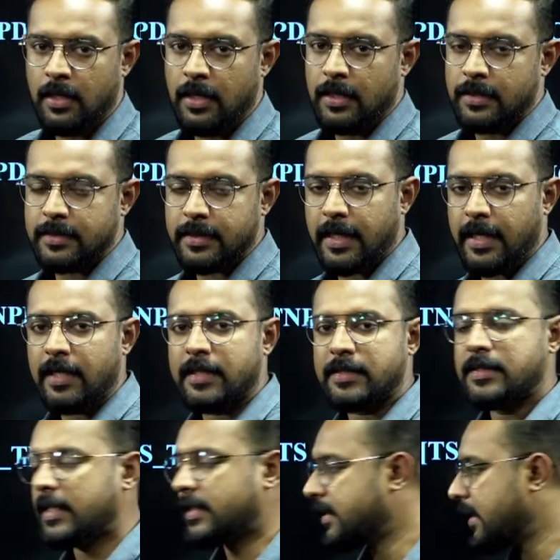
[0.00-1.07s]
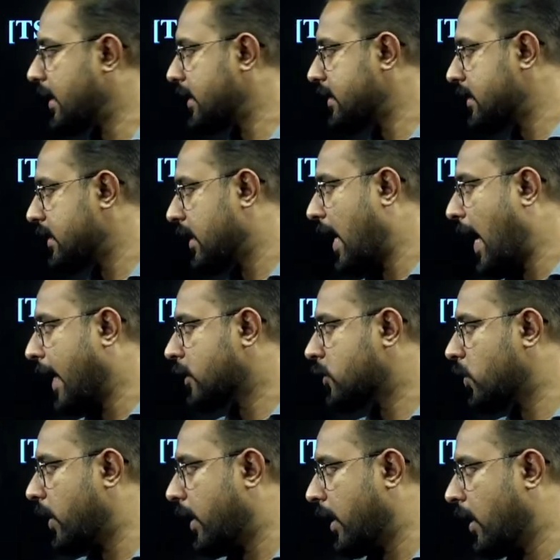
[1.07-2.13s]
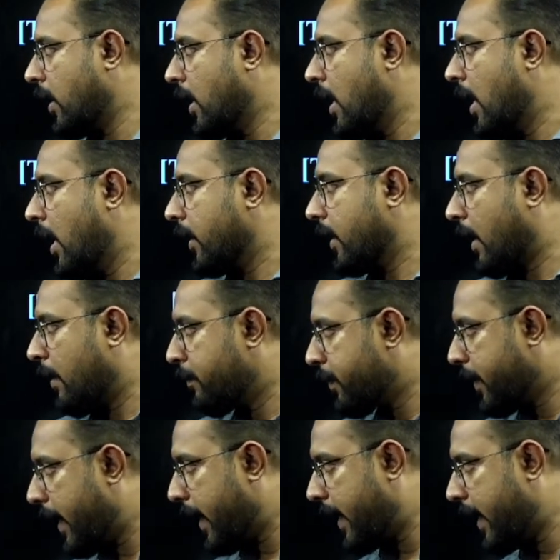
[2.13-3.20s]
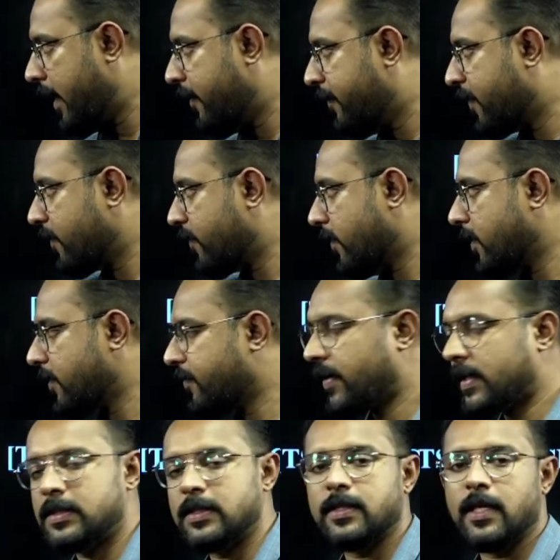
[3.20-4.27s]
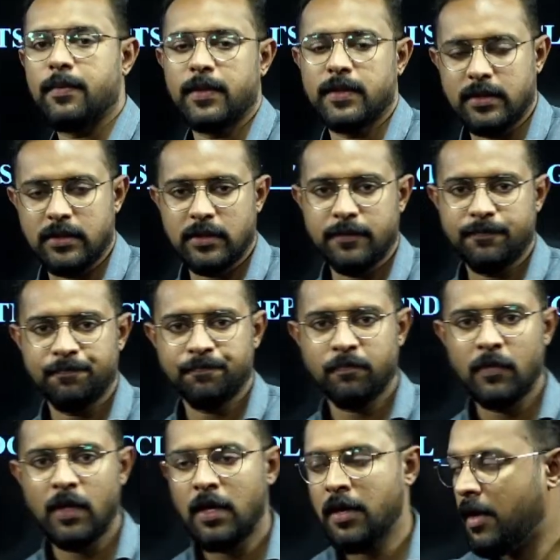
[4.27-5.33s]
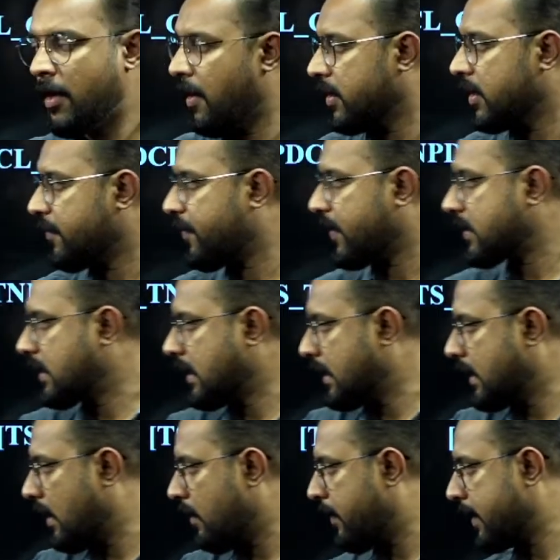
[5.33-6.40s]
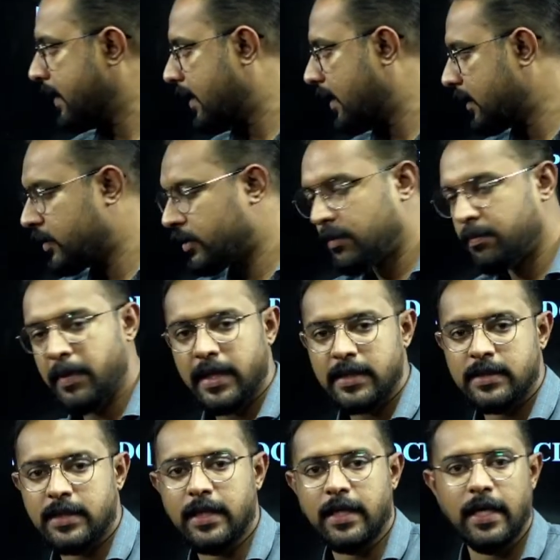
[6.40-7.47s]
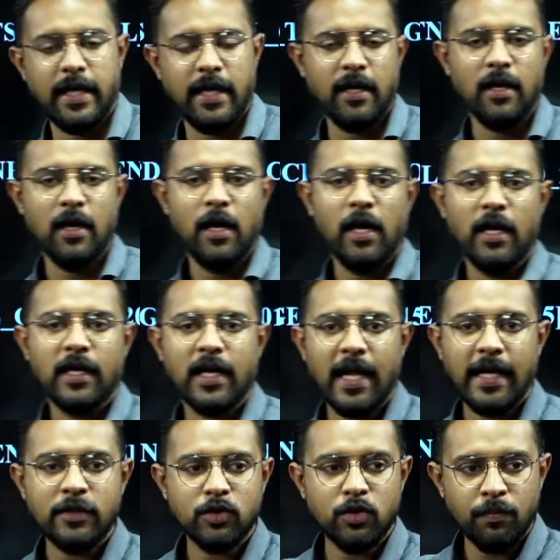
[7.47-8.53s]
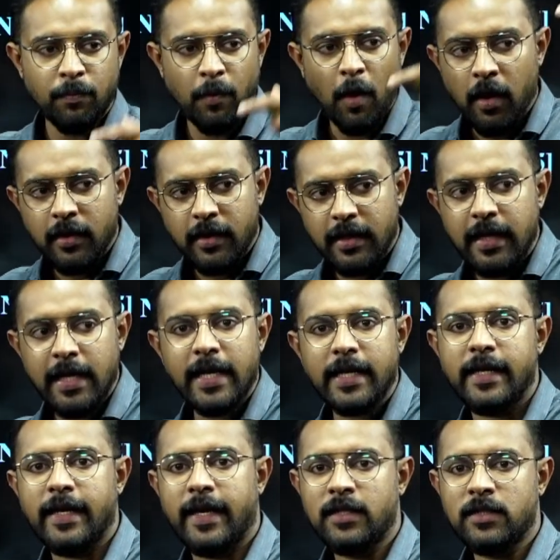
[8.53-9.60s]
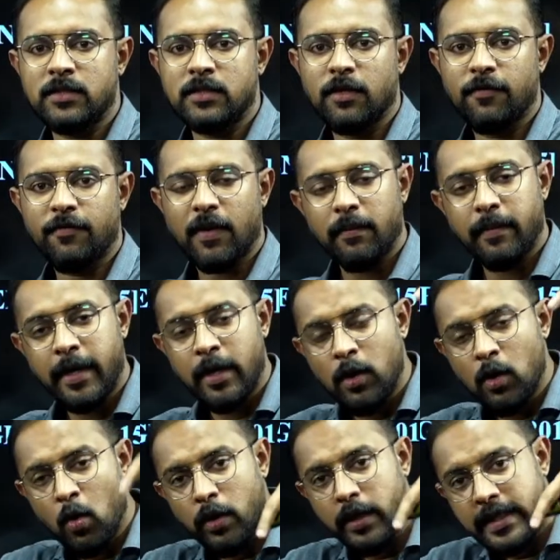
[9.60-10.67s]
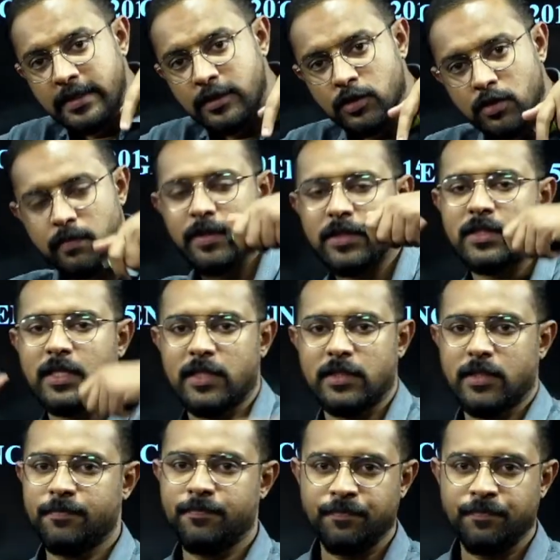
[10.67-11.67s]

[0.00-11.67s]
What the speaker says: See, resection is actually completely different from the first three methods. The first three methods basically tries to plot details from a known instrument station.